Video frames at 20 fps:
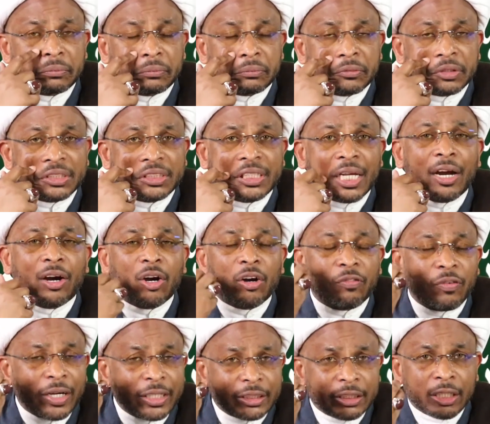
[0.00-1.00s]

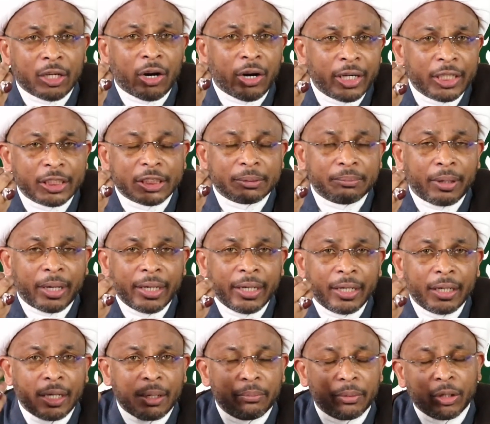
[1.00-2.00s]
Sacrificing our
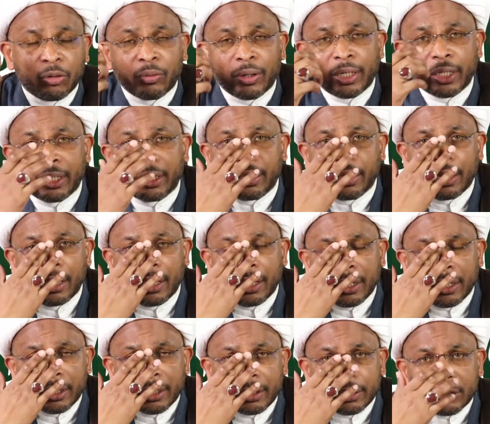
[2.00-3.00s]
Ismail and being ready
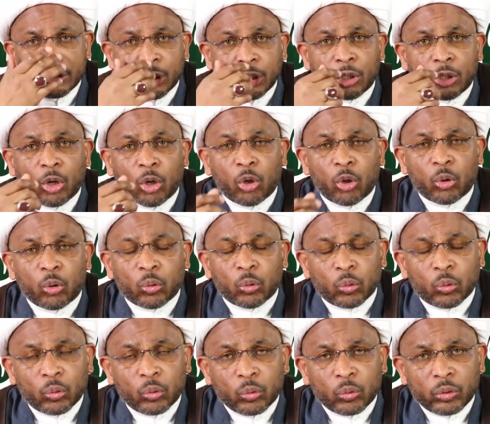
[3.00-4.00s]
to go.
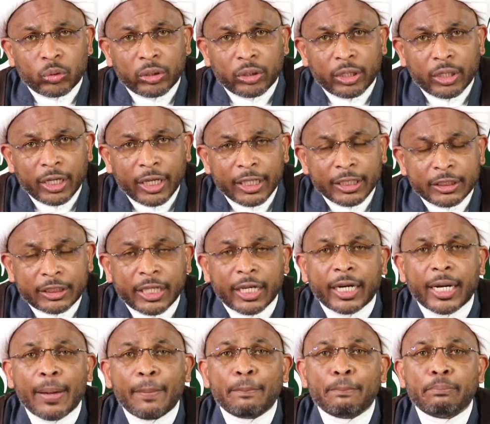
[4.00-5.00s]

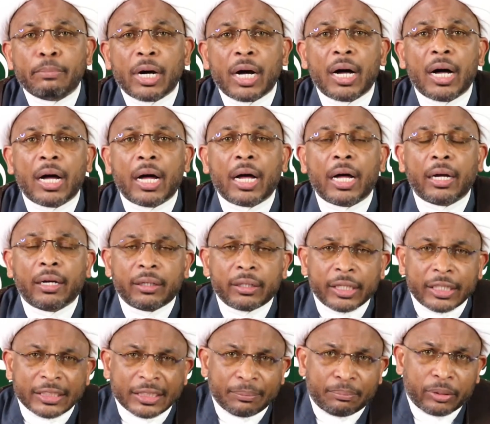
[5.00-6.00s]
Teremah
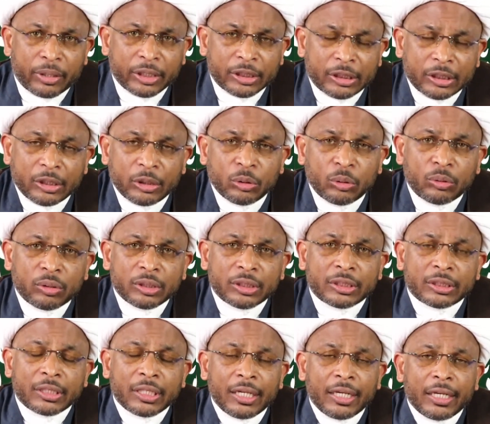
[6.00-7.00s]
is a person who
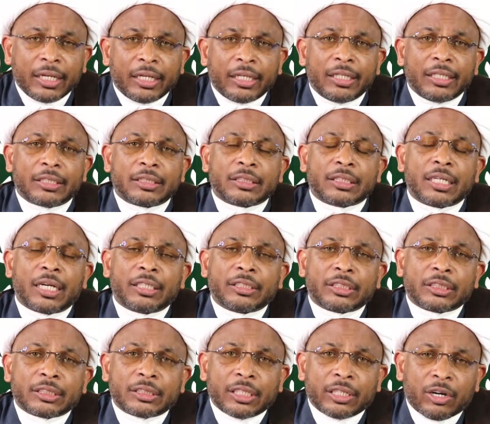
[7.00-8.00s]
is
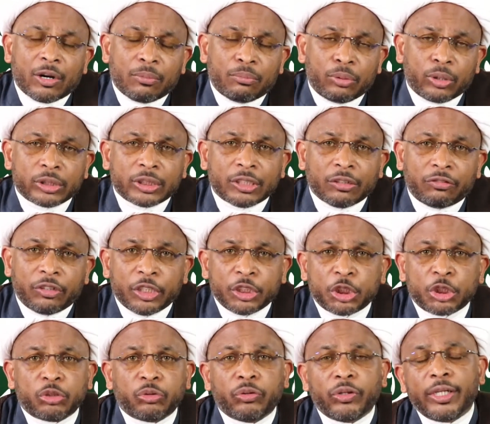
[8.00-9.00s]
discussed in our books of
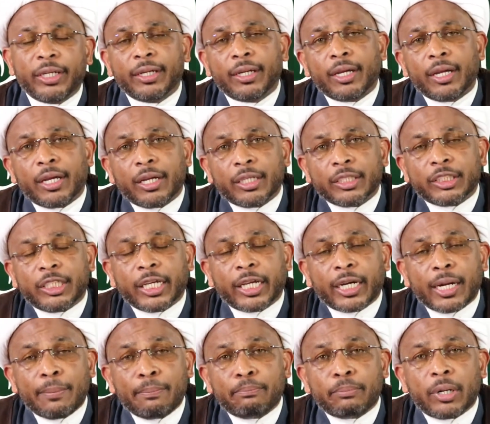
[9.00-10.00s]
history.
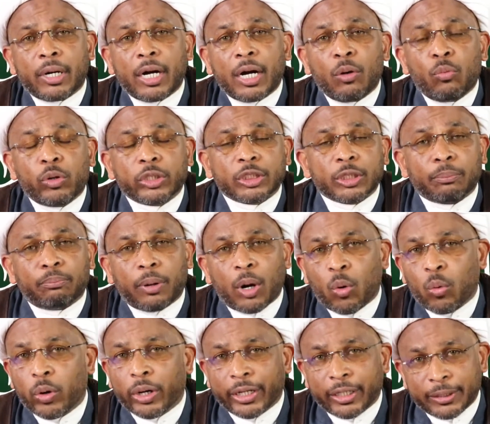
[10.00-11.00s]
Teremah was a
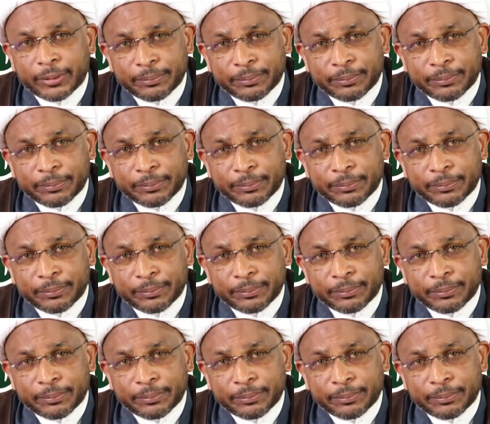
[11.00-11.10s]
poet.